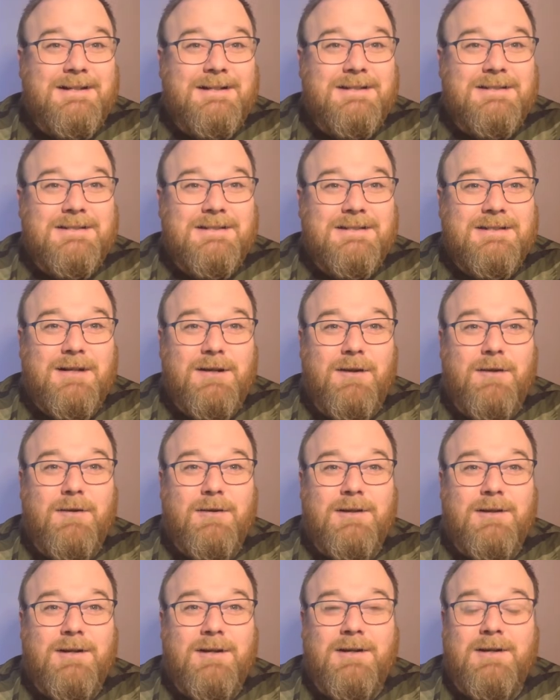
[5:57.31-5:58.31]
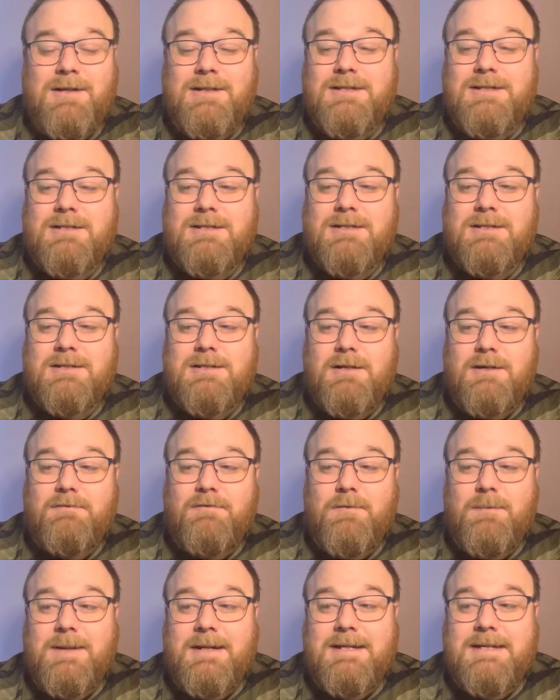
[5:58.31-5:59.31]
It's a lager, it's,
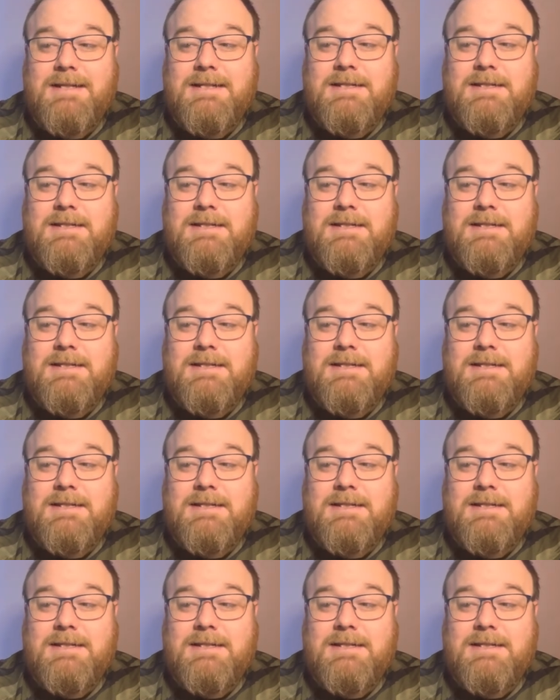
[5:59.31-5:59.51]
for me,